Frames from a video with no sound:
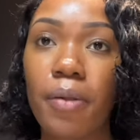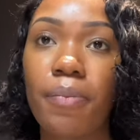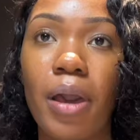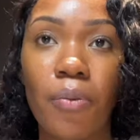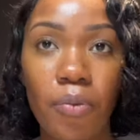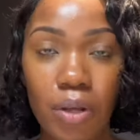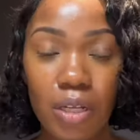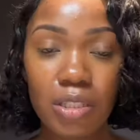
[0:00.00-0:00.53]

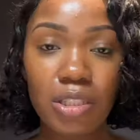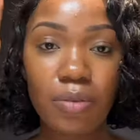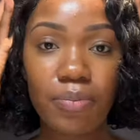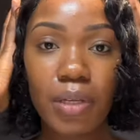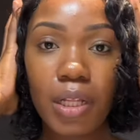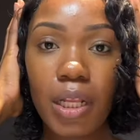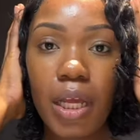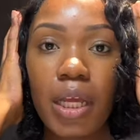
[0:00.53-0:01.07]
I want it to
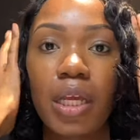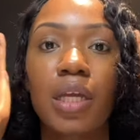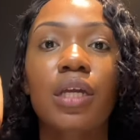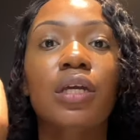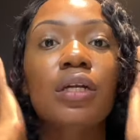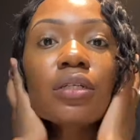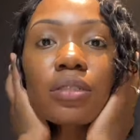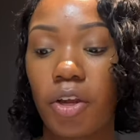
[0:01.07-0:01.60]
be
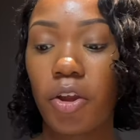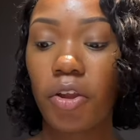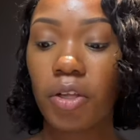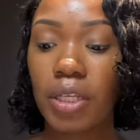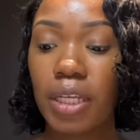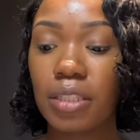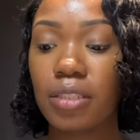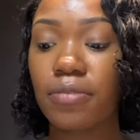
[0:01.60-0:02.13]
like
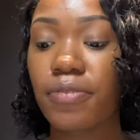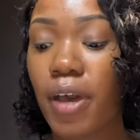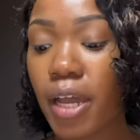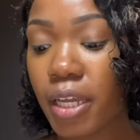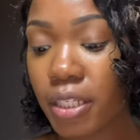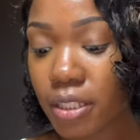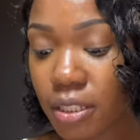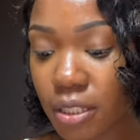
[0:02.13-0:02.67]
curly and
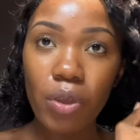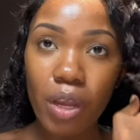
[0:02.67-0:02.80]
defined.